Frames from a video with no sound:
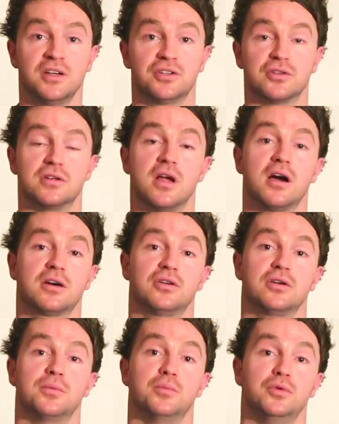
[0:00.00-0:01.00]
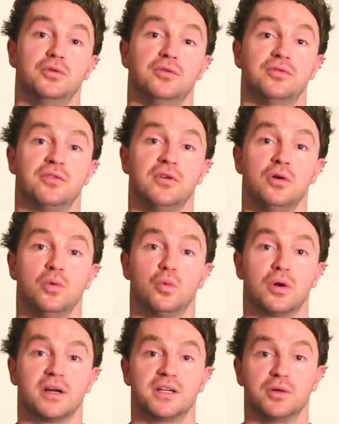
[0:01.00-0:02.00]
You're not going to move
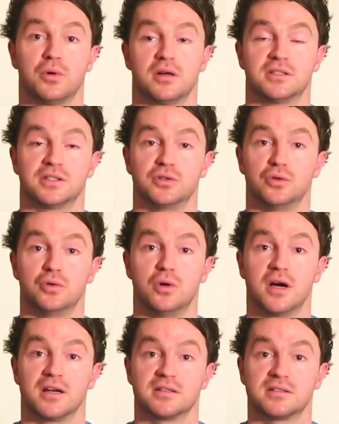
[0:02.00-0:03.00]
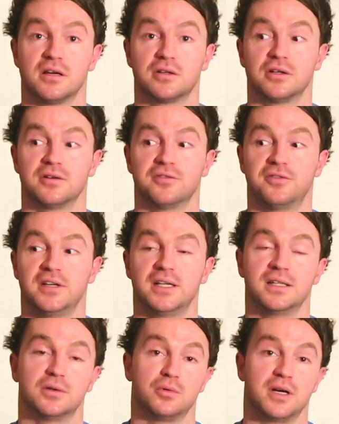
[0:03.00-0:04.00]
where you want to go, and it's not going to
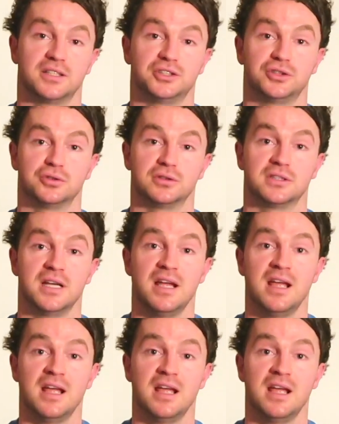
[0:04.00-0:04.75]
feel the way it should